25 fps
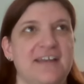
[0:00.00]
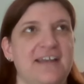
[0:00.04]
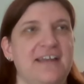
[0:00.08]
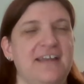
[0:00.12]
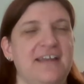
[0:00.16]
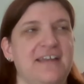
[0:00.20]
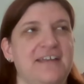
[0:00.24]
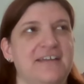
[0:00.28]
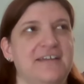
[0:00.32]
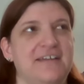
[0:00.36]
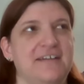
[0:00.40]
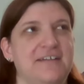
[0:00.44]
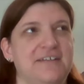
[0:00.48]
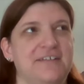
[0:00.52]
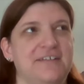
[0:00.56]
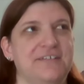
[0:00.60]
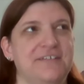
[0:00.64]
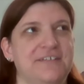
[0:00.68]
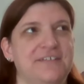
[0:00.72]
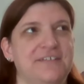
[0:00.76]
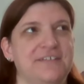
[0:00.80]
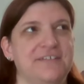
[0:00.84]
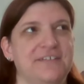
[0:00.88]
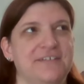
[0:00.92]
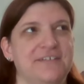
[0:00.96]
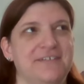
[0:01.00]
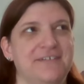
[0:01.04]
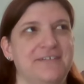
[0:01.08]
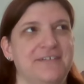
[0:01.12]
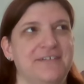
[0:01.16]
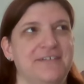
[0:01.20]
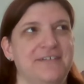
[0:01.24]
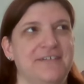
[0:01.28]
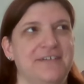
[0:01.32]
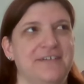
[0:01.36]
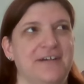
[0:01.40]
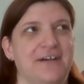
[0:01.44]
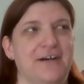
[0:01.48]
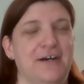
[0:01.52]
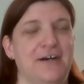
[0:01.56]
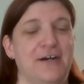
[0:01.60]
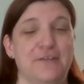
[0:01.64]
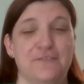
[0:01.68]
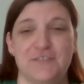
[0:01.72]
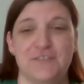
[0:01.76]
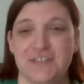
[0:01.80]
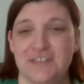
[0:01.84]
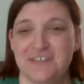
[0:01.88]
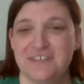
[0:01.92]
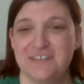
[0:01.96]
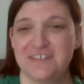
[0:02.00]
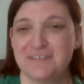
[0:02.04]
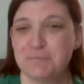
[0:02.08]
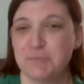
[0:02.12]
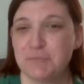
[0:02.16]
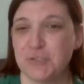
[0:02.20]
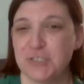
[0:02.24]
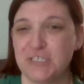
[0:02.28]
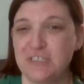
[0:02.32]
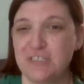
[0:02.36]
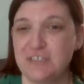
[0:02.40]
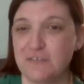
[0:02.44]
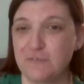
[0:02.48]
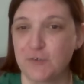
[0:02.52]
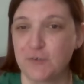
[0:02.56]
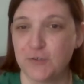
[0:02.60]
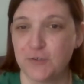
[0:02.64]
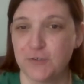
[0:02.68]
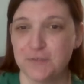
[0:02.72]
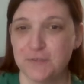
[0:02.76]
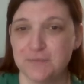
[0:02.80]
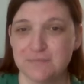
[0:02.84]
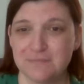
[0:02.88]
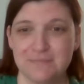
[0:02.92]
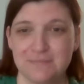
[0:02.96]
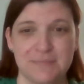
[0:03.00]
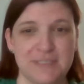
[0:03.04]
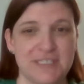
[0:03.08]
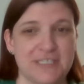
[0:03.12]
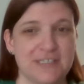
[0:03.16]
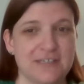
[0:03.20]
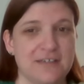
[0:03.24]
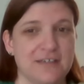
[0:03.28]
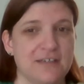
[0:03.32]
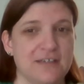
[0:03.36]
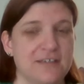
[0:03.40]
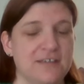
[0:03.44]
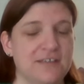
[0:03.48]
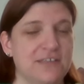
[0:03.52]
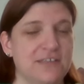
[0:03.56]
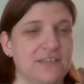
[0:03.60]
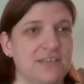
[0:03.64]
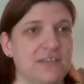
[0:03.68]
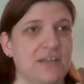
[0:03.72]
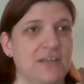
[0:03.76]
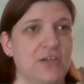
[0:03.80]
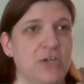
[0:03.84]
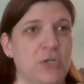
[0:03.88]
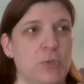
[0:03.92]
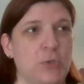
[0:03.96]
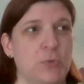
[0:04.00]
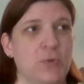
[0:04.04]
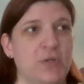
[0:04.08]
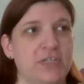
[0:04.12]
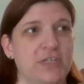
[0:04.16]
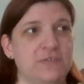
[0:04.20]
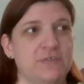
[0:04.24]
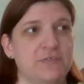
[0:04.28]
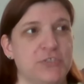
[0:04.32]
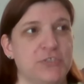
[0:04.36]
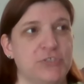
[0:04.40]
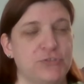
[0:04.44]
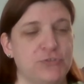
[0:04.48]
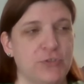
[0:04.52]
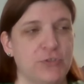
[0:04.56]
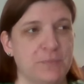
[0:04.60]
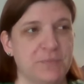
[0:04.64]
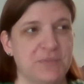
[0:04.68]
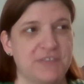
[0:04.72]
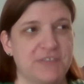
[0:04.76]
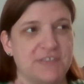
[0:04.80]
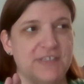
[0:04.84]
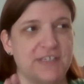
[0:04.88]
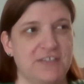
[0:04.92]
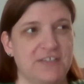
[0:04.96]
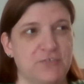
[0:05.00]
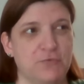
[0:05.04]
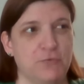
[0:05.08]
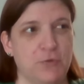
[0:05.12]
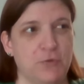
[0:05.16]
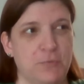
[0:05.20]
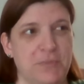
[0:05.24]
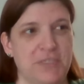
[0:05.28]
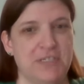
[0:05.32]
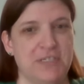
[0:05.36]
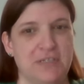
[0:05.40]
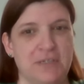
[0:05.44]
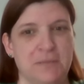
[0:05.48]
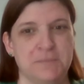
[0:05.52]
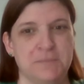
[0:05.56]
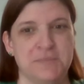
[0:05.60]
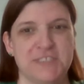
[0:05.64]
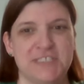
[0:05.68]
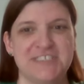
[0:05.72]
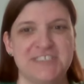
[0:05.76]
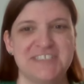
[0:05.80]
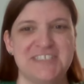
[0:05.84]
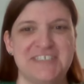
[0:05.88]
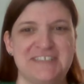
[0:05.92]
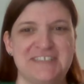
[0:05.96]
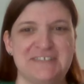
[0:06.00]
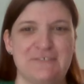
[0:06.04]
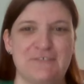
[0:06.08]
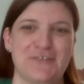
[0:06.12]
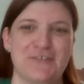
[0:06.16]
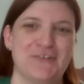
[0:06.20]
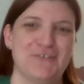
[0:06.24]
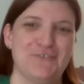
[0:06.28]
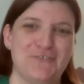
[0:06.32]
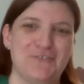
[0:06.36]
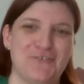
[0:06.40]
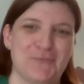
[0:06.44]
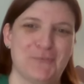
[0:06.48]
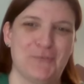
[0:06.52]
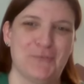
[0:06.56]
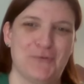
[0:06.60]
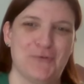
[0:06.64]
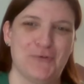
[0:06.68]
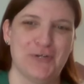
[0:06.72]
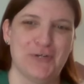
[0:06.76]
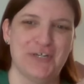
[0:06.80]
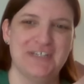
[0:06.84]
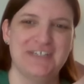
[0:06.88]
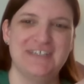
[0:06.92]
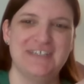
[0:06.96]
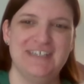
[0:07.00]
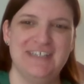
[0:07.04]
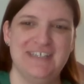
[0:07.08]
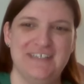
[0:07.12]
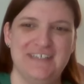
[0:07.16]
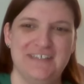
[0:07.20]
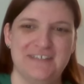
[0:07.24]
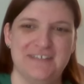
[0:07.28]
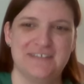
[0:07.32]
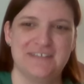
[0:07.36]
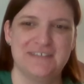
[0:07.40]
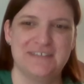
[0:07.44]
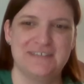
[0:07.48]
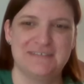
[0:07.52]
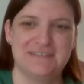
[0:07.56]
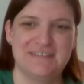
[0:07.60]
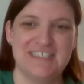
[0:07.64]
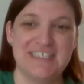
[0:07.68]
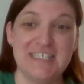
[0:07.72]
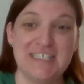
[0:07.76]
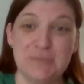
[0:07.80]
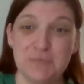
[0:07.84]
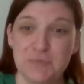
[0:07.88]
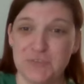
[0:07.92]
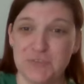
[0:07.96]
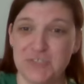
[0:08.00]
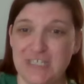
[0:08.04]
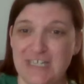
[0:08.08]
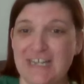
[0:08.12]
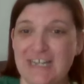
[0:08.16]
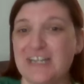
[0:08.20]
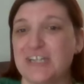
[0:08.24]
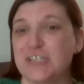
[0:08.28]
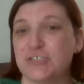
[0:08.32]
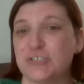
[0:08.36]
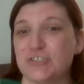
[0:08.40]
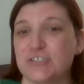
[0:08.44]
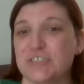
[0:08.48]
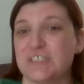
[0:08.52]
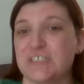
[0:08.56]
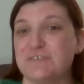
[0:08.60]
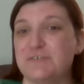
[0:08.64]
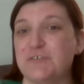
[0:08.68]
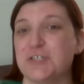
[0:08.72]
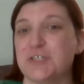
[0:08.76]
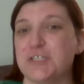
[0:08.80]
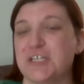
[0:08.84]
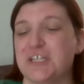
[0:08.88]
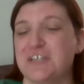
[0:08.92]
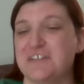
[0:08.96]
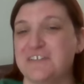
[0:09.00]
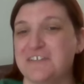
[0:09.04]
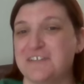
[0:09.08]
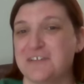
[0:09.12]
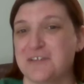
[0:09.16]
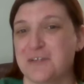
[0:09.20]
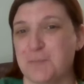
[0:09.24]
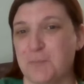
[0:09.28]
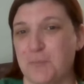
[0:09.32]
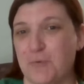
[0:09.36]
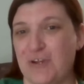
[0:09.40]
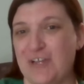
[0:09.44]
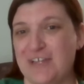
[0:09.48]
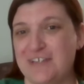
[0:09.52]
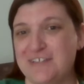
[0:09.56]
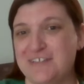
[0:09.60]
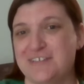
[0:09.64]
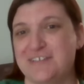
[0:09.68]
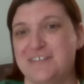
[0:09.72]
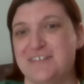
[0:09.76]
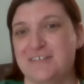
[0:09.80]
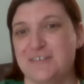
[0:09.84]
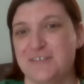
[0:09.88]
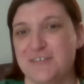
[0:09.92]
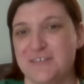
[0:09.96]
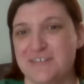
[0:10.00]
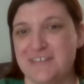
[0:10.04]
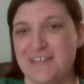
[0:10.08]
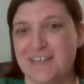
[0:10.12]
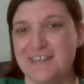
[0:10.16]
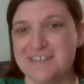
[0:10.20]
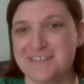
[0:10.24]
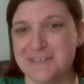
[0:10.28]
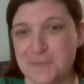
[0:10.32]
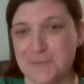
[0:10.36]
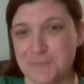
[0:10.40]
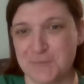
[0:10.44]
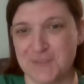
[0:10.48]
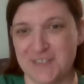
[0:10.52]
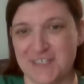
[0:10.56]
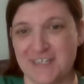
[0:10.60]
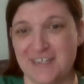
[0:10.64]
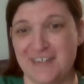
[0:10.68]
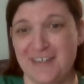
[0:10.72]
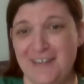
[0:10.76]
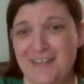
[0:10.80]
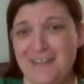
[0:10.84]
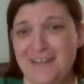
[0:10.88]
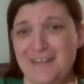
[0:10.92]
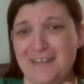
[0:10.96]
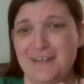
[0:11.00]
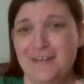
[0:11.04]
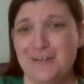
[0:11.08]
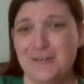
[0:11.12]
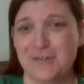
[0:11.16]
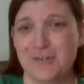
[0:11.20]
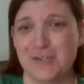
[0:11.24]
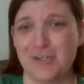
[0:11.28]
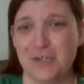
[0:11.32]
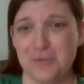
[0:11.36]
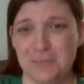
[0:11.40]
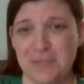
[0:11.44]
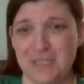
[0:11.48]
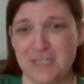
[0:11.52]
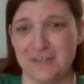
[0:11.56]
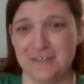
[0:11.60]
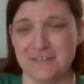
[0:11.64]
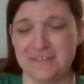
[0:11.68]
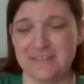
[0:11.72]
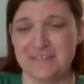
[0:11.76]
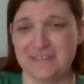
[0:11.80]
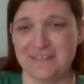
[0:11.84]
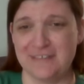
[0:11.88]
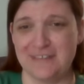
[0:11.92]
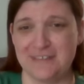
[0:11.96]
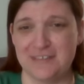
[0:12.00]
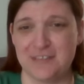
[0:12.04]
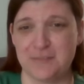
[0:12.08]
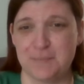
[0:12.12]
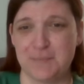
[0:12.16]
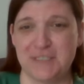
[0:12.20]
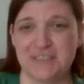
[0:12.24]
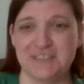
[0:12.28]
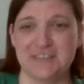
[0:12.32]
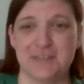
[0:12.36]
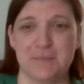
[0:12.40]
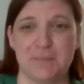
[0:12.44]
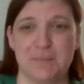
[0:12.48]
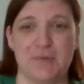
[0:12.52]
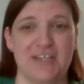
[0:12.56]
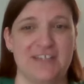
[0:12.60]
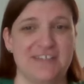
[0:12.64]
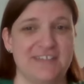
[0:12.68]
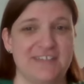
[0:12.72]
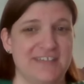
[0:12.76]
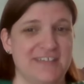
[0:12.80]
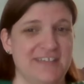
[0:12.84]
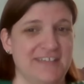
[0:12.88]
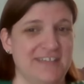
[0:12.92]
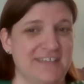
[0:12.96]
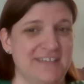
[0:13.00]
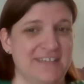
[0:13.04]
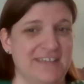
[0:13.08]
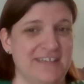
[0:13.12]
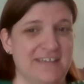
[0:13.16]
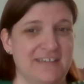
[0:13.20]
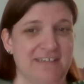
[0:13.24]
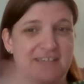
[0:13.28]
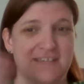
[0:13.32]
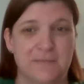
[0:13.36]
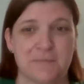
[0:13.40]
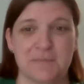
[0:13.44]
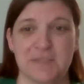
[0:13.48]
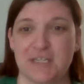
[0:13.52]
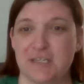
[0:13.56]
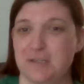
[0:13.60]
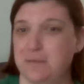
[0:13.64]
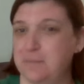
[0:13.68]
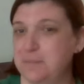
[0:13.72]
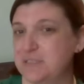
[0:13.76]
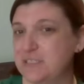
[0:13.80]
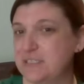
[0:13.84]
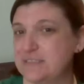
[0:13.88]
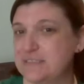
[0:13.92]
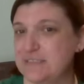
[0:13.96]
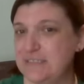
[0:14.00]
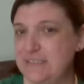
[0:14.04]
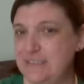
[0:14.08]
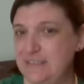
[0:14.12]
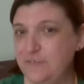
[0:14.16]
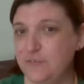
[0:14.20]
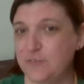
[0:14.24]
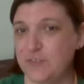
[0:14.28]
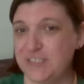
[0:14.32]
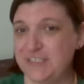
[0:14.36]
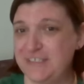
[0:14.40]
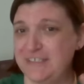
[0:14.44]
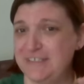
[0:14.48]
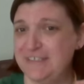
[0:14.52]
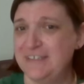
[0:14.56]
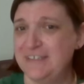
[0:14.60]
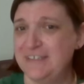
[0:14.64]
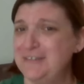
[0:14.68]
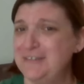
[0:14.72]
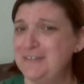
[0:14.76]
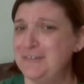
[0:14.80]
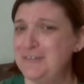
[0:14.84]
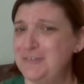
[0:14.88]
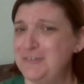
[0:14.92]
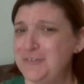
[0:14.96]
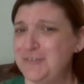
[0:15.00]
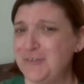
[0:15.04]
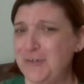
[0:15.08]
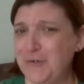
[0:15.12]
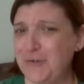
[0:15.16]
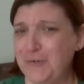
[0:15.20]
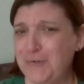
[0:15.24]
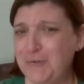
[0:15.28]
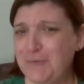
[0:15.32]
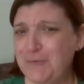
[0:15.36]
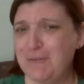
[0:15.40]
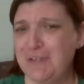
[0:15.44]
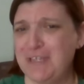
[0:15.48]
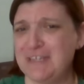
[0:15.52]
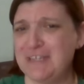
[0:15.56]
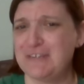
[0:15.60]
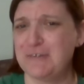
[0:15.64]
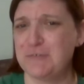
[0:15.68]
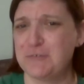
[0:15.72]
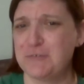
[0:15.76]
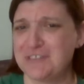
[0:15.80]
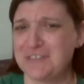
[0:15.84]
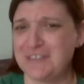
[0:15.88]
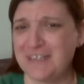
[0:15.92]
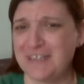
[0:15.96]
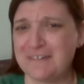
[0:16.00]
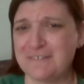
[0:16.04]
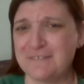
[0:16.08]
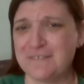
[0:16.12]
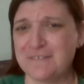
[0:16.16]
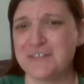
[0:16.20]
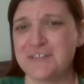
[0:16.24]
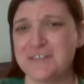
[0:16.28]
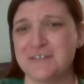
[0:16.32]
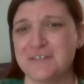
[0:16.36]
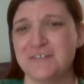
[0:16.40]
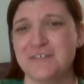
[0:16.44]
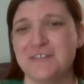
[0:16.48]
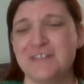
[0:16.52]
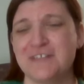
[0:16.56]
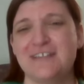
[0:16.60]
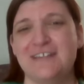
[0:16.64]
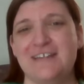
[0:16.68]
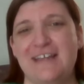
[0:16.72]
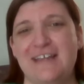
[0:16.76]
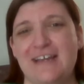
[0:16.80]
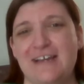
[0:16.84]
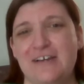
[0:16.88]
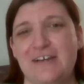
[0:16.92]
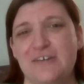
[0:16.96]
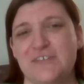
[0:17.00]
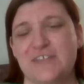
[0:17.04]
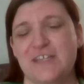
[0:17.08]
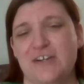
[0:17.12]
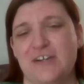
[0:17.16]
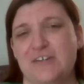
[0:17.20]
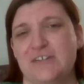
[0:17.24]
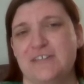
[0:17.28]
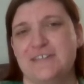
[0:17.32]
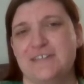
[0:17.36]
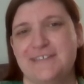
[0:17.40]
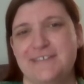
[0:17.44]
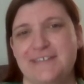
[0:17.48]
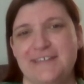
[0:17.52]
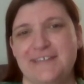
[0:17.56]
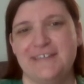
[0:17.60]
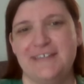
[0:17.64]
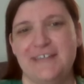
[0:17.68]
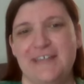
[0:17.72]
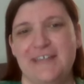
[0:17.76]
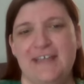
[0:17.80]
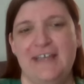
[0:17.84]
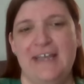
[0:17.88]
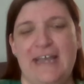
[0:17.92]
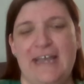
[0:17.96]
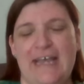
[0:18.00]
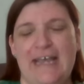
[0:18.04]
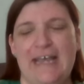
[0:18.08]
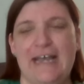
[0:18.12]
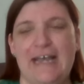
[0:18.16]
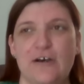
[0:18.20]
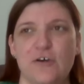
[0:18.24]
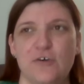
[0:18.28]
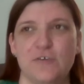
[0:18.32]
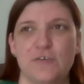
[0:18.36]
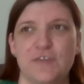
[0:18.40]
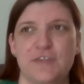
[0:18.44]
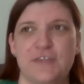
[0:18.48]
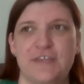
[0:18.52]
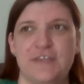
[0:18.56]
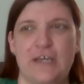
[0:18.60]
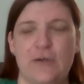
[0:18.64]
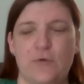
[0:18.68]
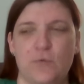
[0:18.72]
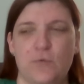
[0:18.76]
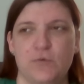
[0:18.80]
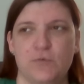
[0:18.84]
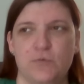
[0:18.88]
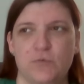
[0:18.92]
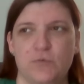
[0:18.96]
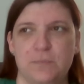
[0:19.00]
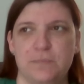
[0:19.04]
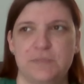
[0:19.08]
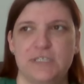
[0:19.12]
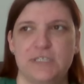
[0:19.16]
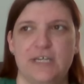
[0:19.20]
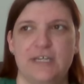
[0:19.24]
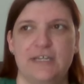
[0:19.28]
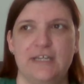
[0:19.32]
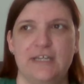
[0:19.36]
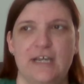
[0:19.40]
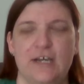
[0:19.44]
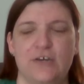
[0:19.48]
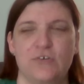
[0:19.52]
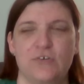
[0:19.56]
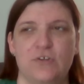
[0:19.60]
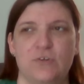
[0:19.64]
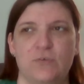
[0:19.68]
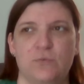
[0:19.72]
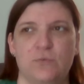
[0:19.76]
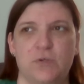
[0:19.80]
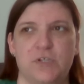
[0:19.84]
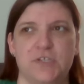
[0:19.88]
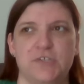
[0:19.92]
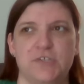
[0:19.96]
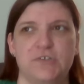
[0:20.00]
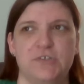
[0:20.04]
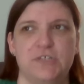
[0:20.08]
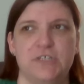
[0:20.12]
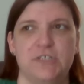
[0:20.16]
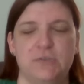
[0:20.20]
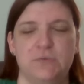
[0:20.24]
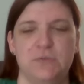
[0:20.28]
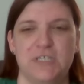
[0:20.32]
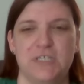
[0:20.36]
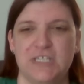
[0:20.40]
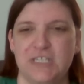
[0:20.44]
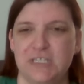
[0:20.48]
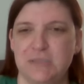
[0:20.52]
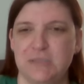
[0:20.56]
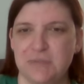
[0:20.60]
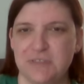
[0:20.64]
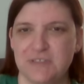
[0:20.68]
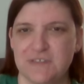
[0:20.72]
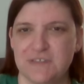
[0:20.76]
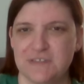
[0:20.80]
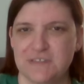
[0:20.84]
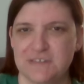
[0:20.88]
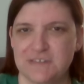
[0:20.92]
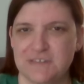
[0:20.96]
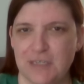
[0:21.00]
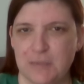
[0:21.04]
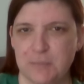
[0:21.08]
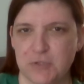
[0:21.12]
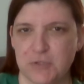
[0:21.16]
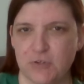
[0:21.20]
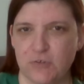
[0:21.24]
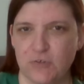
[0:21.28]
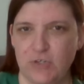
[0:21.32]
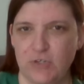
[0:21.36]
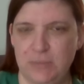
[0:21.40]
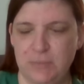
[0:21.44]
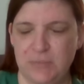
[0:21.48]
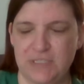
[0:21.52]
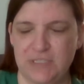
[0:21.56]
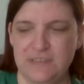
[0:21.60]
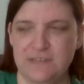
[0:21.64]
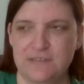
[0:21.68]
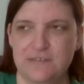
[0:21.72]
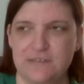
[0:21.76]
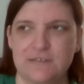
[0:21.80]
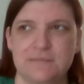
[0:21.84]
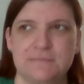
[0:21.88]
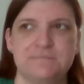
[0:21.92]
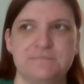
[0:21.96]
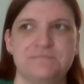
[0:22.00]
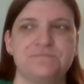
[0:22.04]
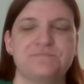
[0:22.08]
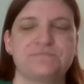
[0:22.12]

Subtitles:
And often it's pretty difficult because whatever Trump says would be completely different from what his team will actually release to the press. They'll say something, he'll come out and then speak to the press and say something completely different. So there was a lot of uncertainty out there to see how that one would play out and whether he would keep to the same agreements.